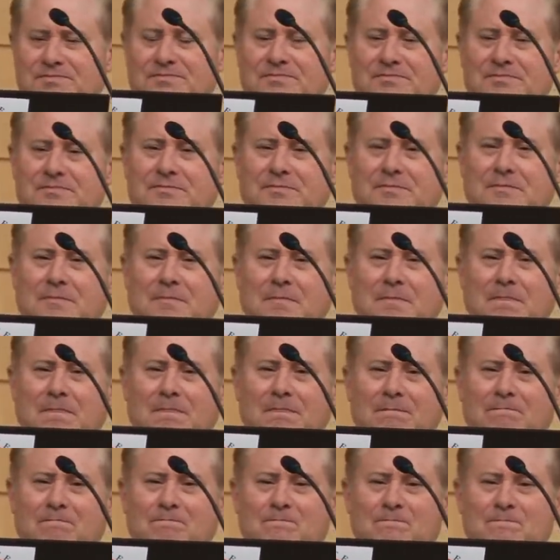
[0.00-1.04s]

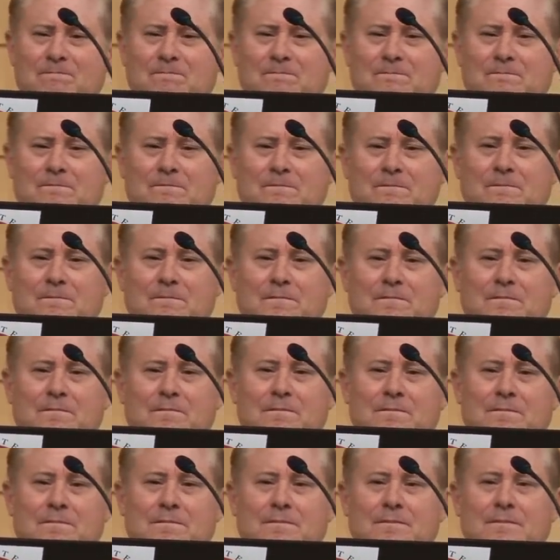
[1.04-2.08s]

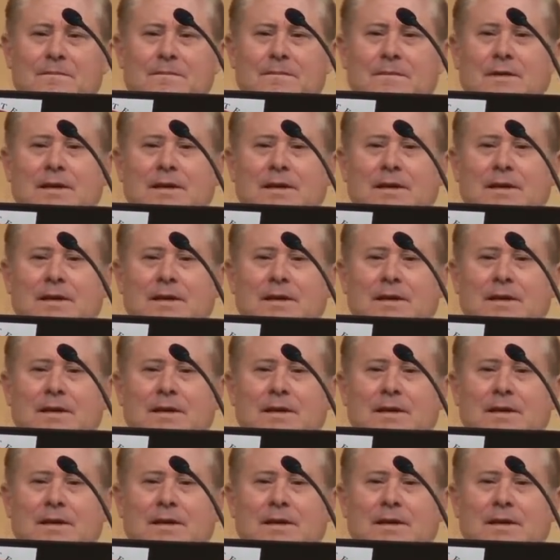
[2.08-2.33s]
No one is speaking in this clip.